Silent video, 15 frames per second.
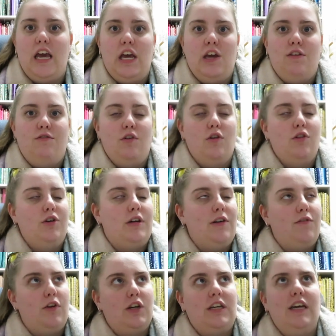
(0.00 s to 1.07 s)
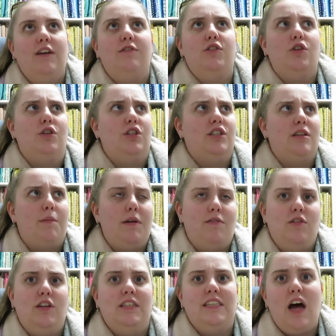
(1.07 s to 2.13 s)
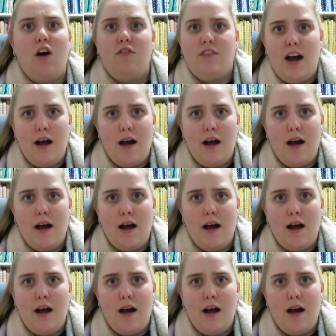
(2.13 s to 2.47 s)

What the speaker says: If you're looking for a gift or just something for yourself,